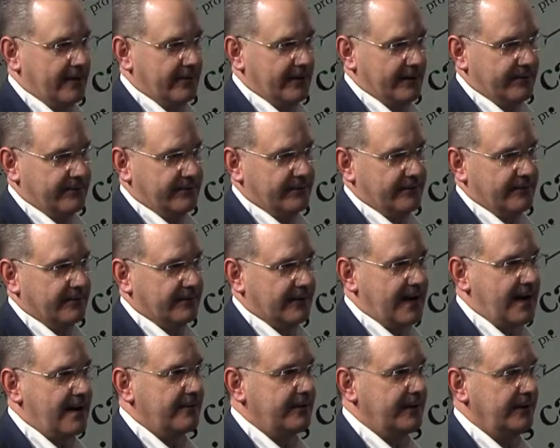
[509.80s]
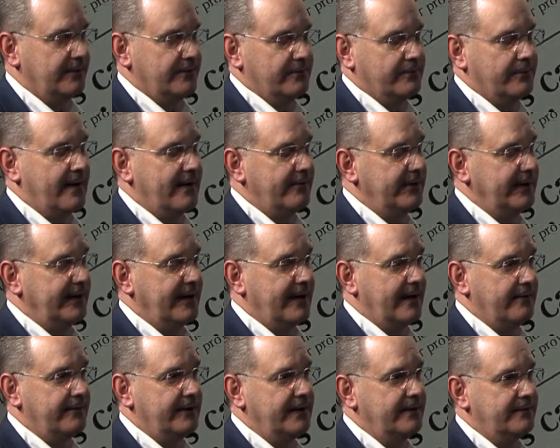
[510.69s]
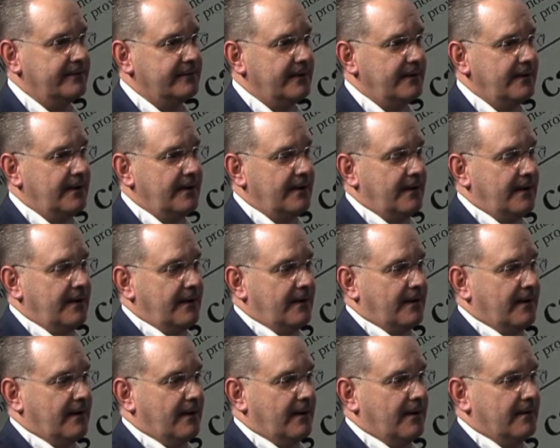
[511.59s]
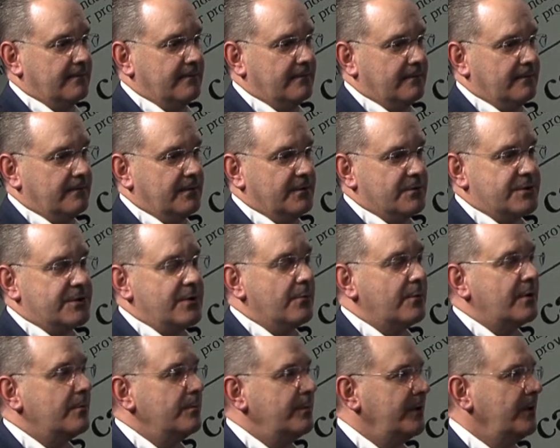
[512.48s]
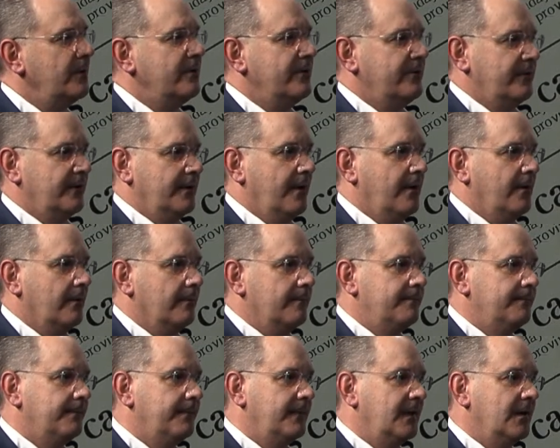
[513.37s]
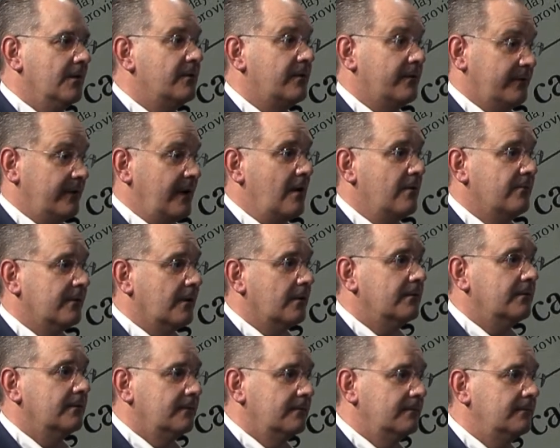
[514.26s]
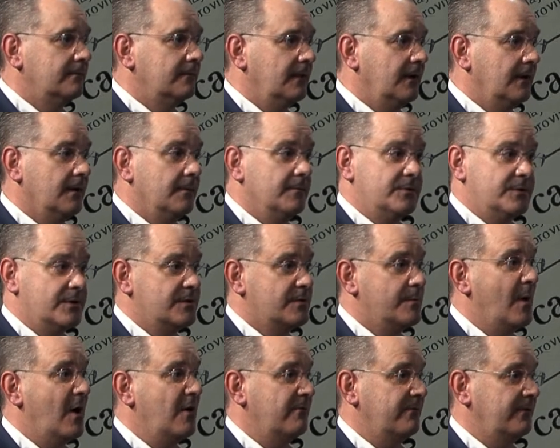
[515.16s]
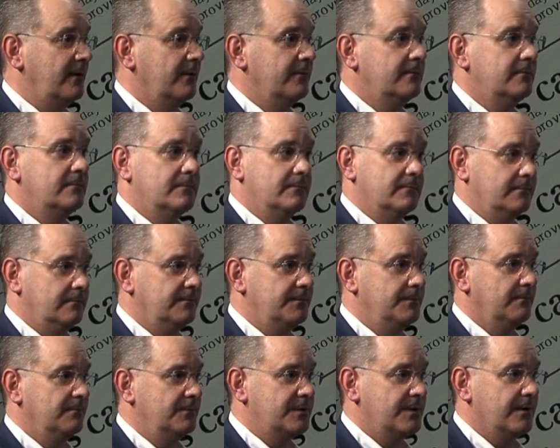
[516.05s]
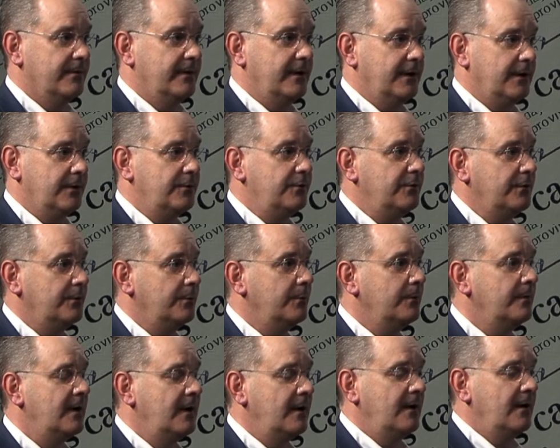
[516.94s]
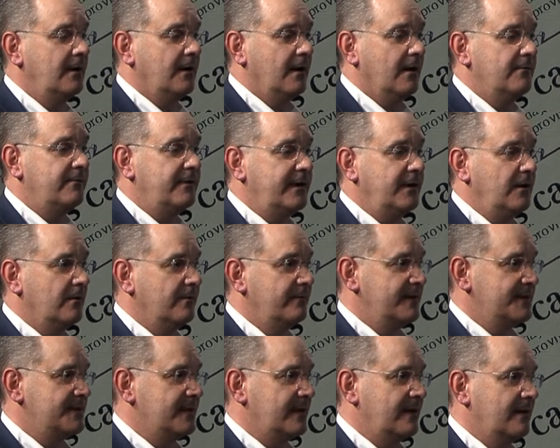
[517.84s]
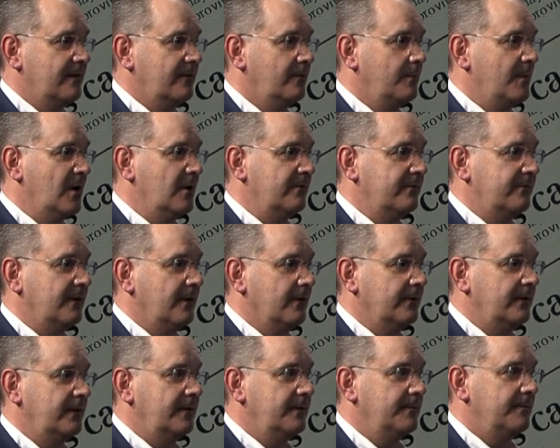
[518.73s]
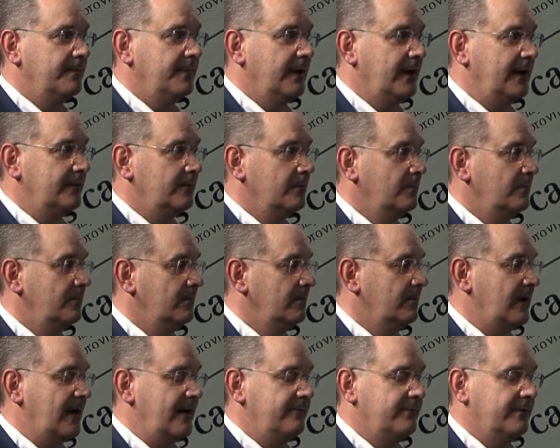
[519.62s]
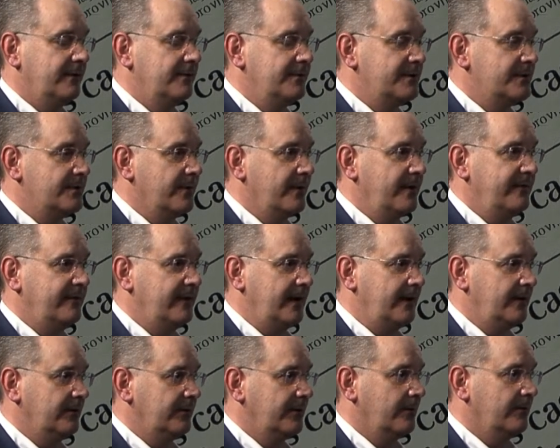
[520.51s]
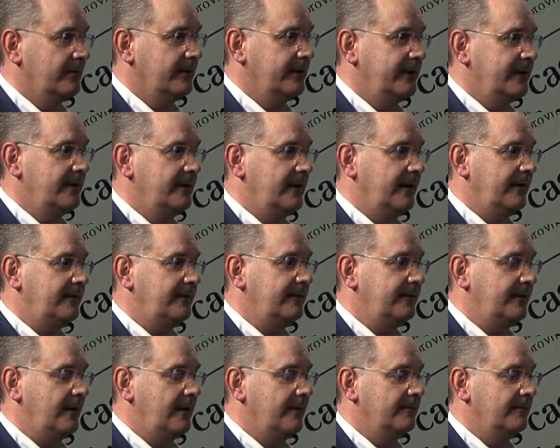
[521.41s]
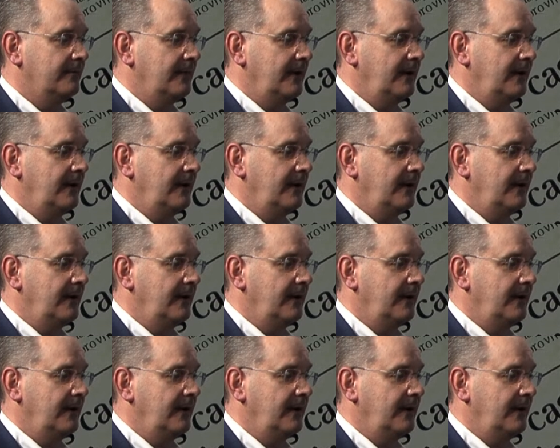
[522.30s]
areas of the county and surrounding counties, there's no computers in the home. There's a cell phone. It's a smartphone, so they can do a video visit on a smartphone, but I've heard stories anecdotally that